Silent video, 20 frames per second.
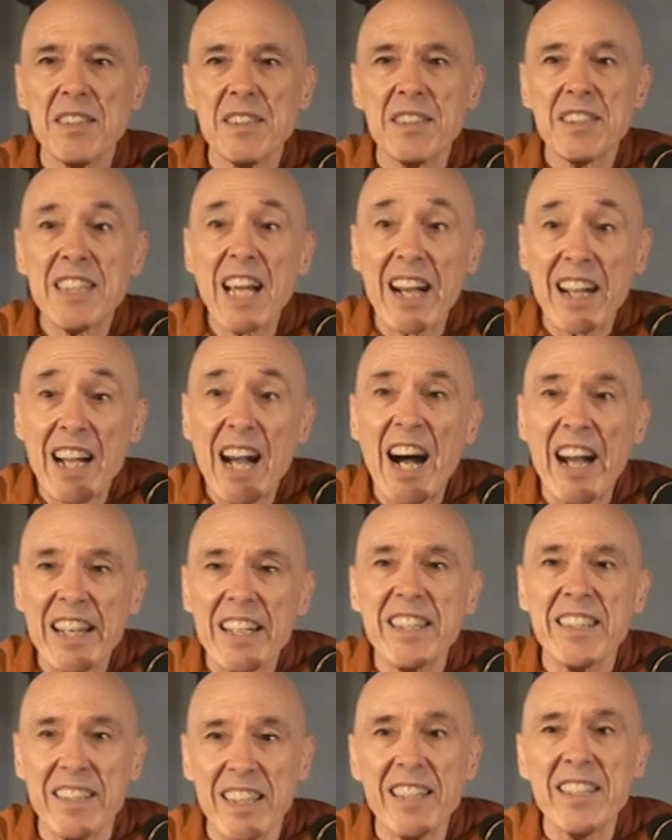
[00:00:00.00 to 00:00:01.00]

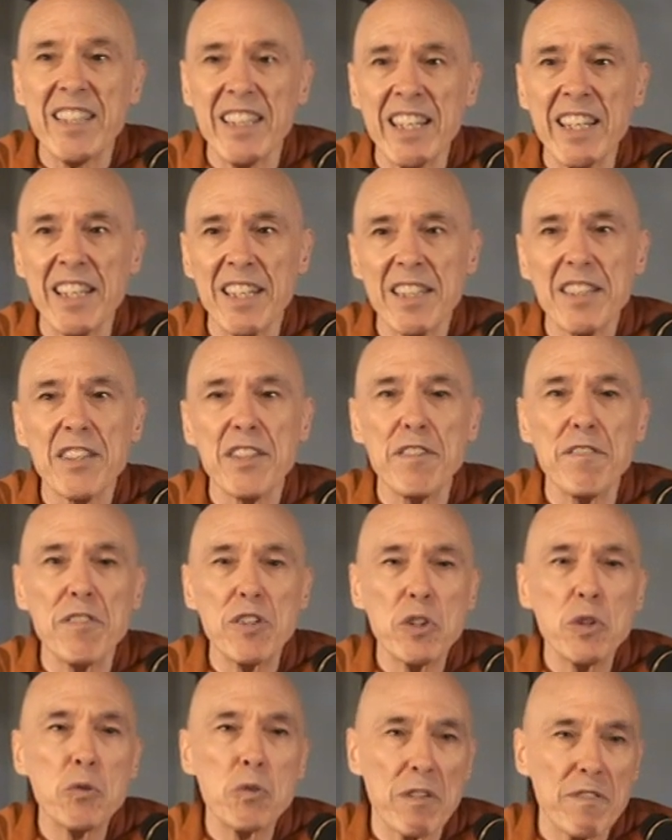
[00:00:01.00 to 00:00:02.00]
Sakkaya Ditthi, the
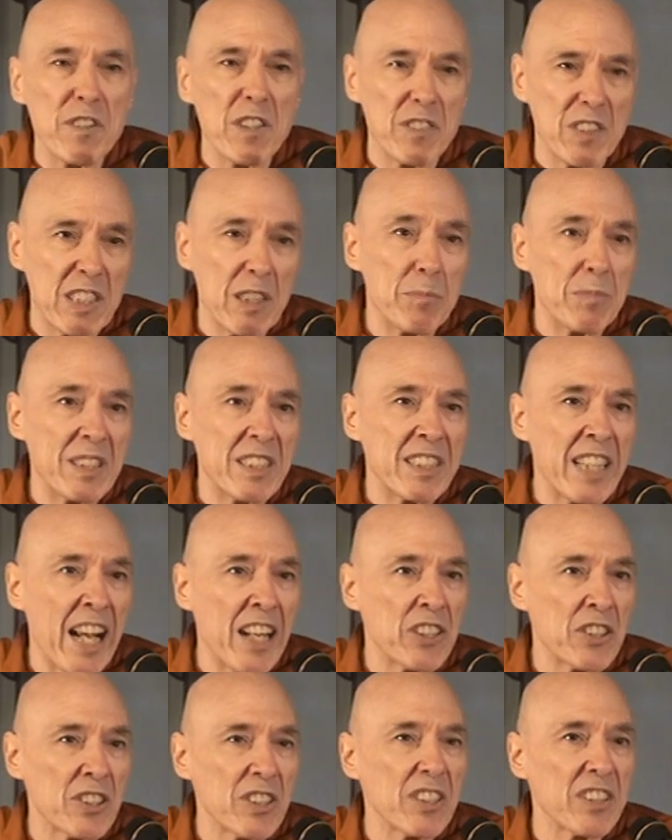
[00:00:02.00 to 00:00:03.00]
view of a
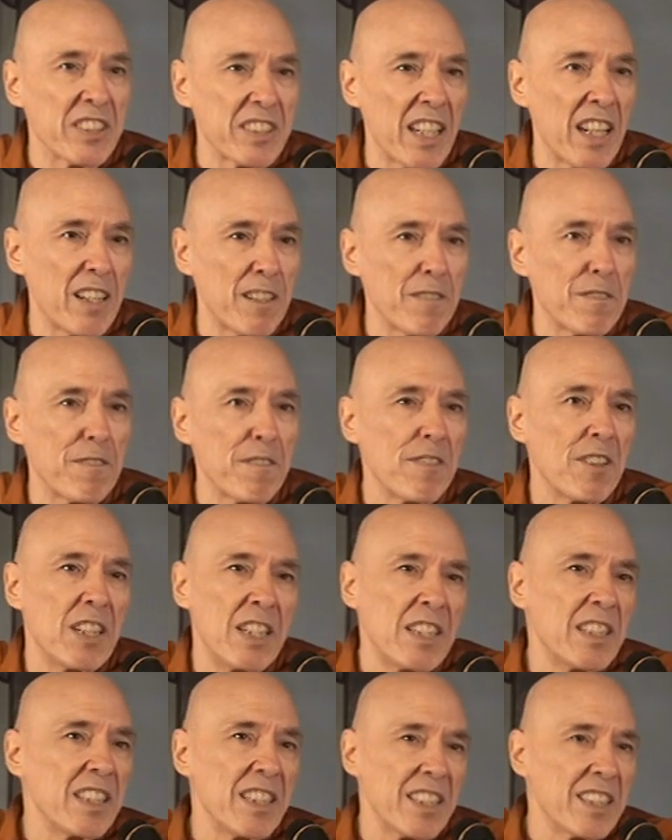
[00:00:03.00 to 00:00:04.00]
substantial self
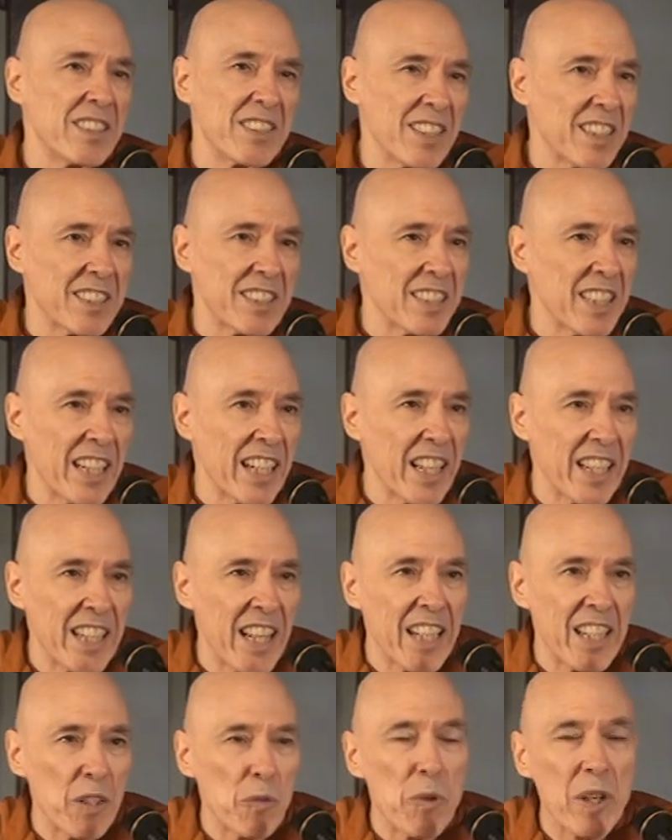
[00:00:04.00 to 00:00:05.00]
existing in
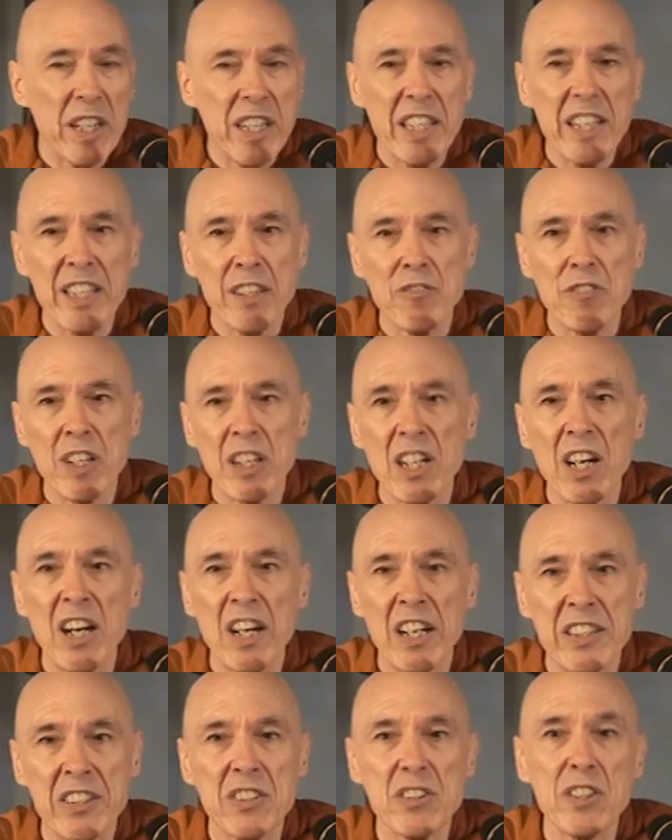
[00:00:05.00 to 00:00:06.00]
any way in
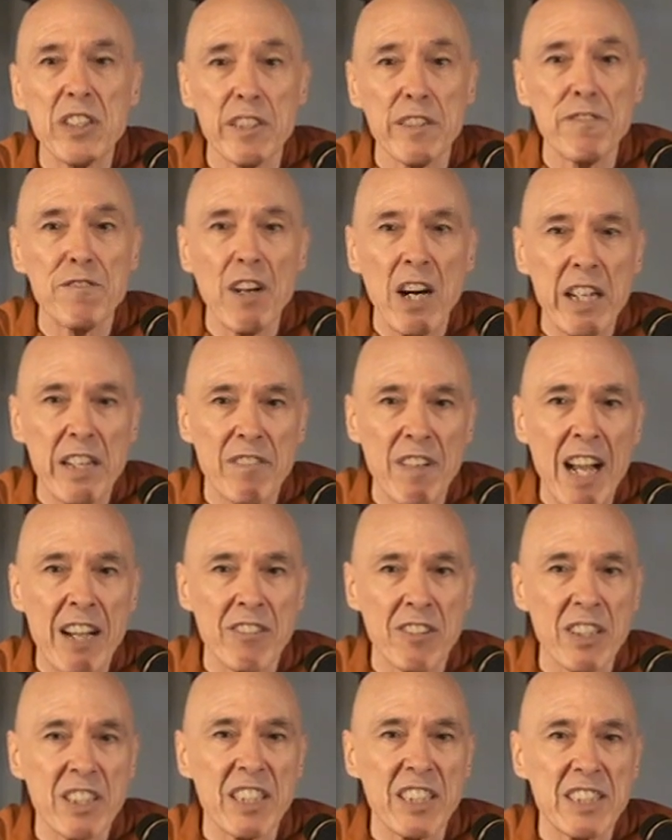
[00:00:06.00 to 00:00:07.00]
regard to the five
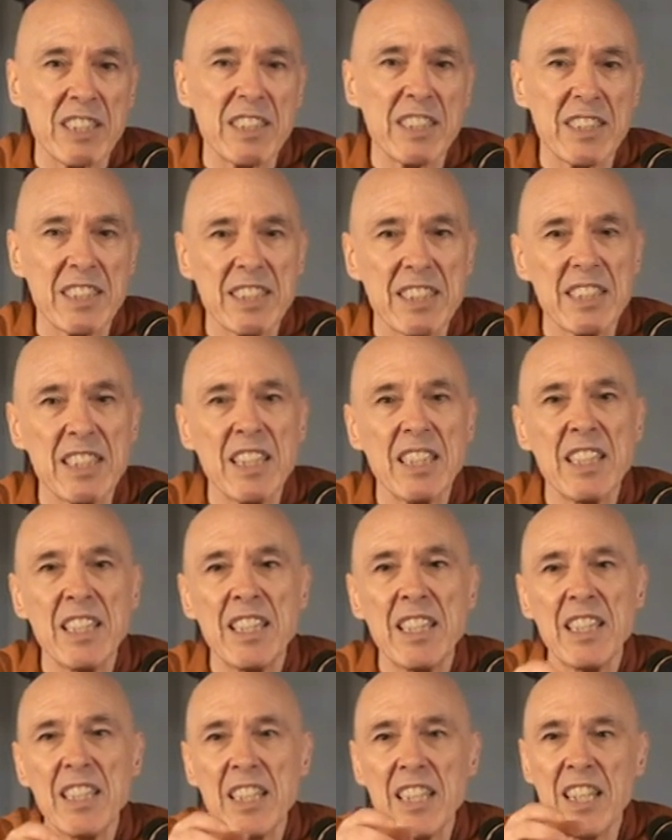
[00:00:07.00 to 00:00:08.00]
aggregates.
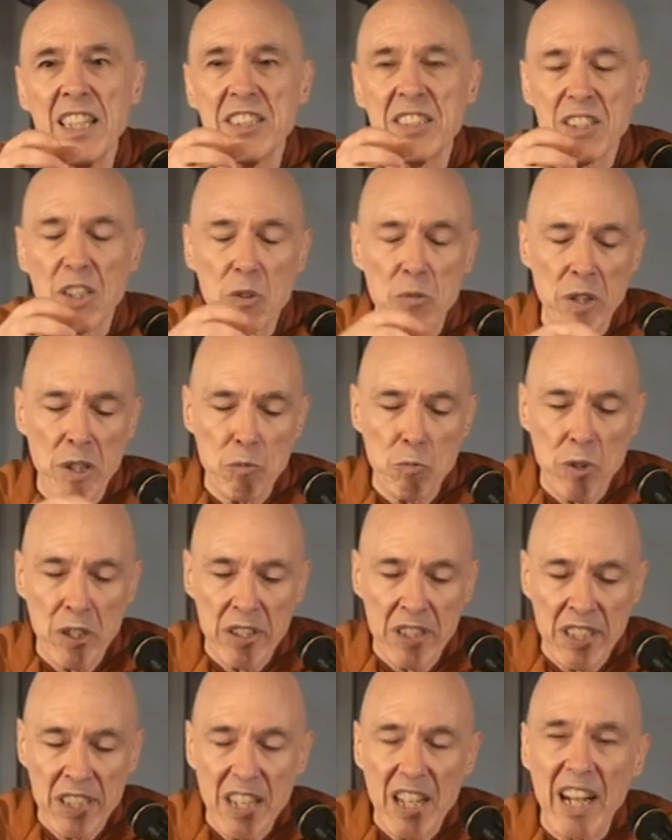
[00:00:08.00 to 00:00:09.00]
And so when
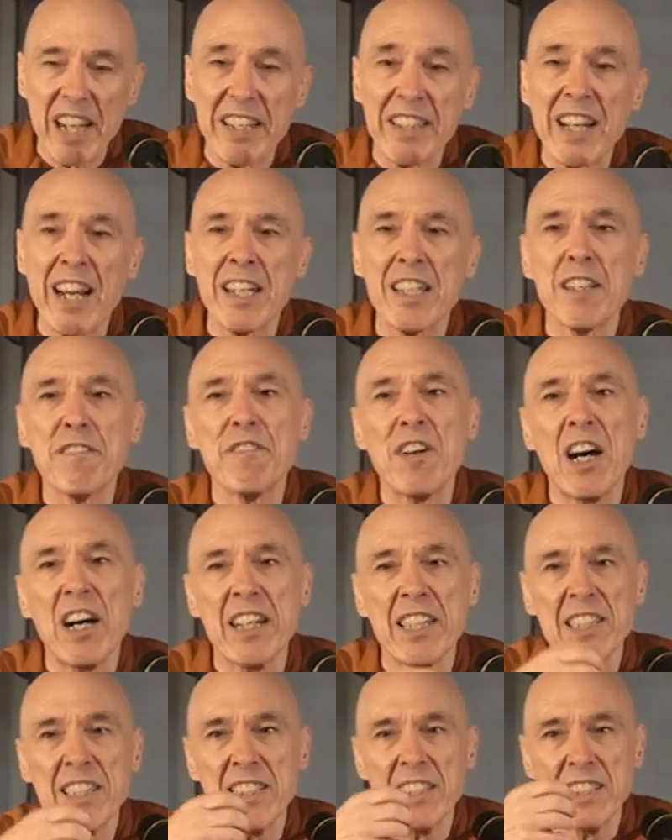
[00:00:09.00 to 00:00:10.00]
one
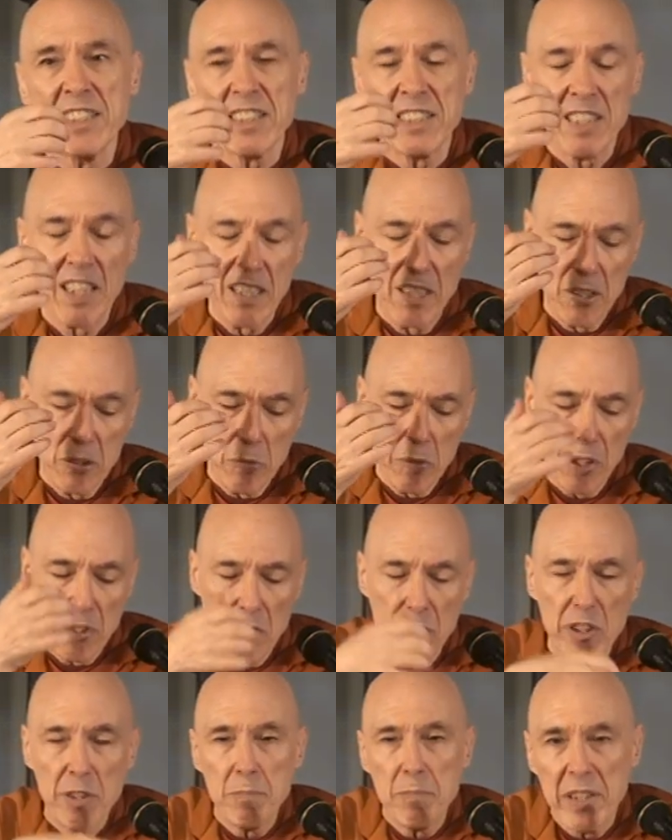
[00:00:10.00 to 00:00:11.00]
identifies,
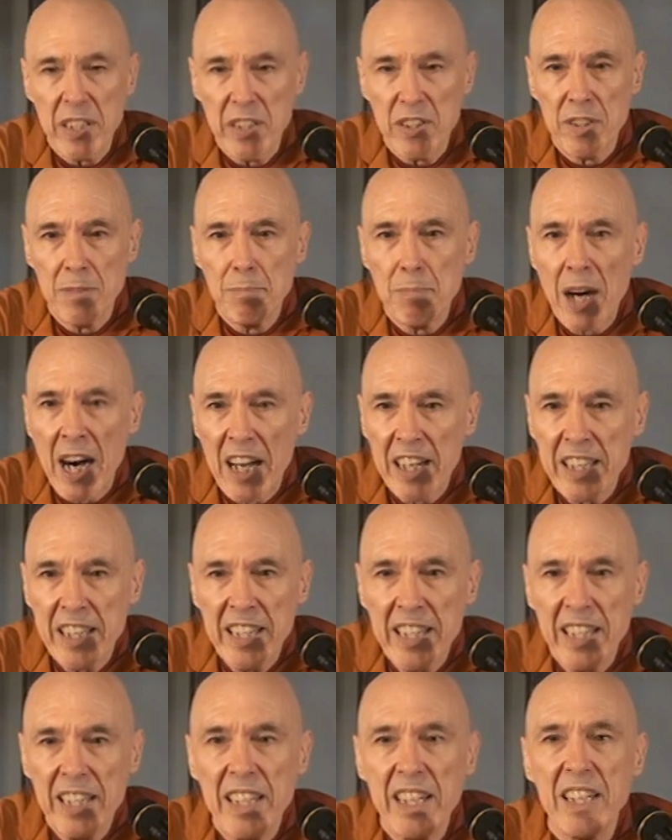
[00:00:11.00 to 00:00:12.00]
whether it be the
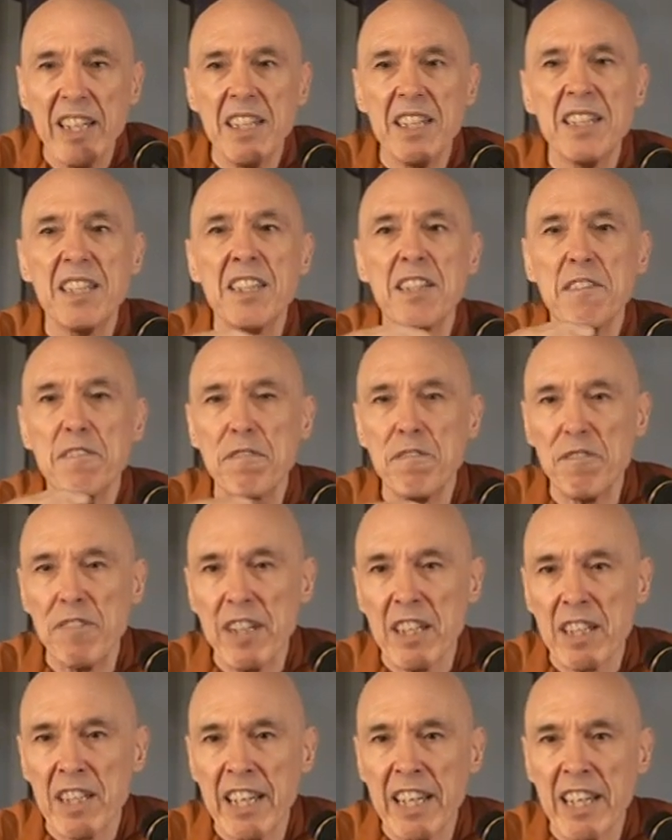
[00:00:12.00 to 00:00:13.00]
body,
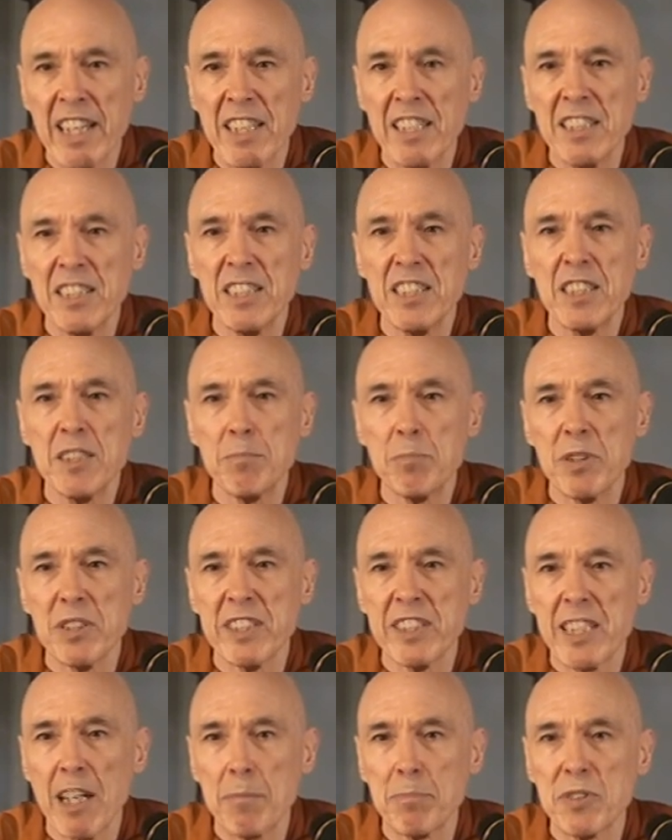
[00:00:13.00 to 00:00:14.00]
feelings,
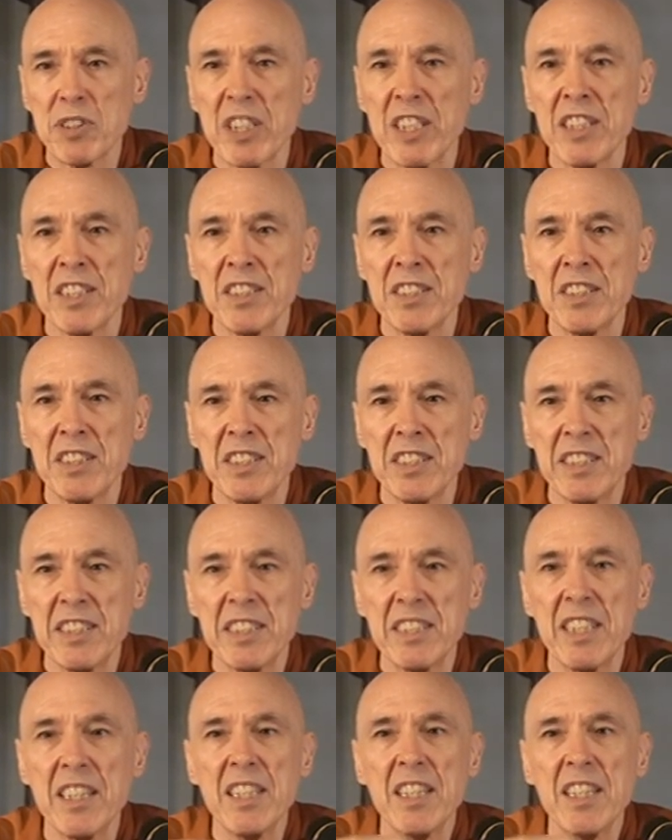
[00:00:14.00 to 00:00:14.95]
perceptions,